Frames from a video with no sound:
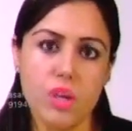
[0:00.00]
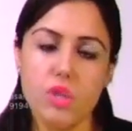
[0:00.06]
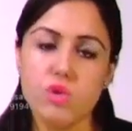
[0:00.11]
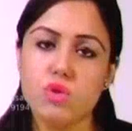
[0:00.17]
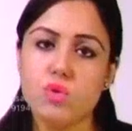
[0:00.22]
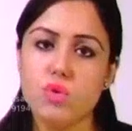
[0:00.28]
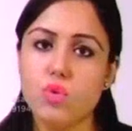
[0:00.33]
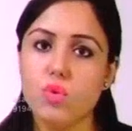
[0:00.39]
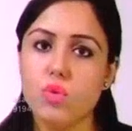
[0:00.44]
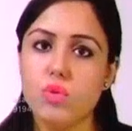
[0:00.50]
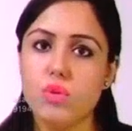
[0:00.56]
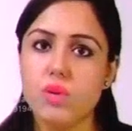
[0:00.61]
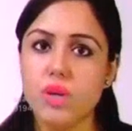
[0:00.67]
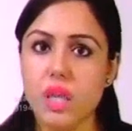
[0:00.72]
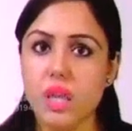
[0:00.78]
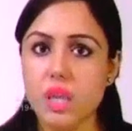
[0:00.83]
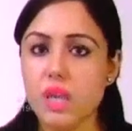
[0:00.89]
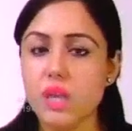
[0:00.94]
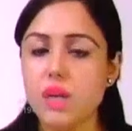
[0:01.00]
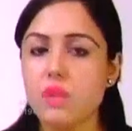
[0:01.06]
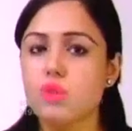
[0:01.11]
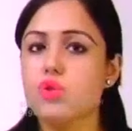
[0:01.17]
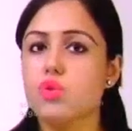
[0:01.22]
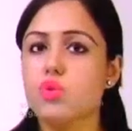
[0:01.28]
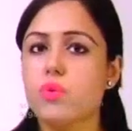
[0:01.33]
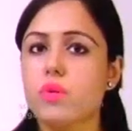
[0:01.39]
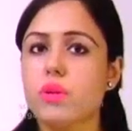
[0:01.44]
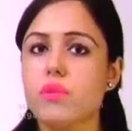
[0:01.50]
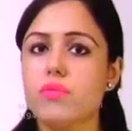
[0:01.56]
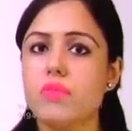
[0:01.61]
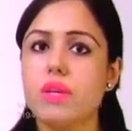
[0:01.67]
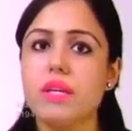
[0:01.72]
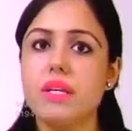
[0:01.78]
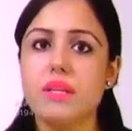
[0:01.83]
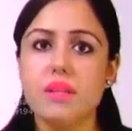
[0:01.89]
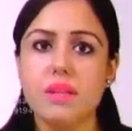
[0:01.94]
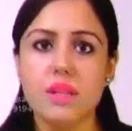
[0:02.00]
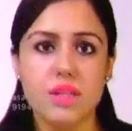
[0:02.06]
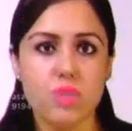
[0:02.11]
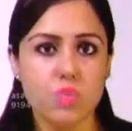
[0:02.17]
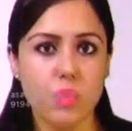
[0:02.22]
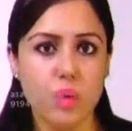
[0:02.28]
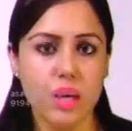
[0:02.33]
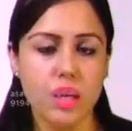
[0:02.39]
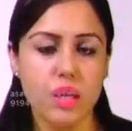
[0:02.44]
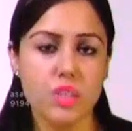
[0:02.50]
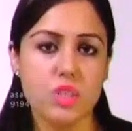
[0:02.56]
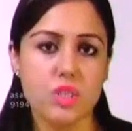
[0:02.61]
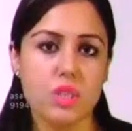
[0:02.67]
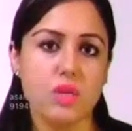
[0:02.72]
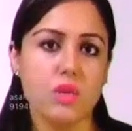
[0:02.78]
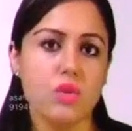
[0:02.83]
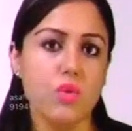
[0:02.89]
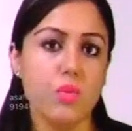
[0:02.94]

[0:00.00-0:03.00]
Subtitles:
so taking insulin will increase weight,